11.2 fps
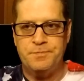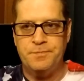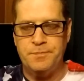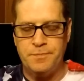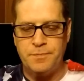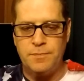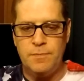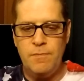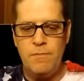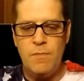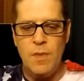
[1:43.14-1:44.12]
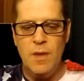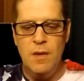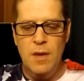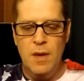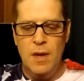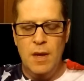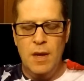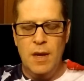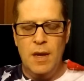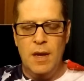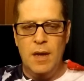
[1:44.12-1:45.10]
Nothing is said.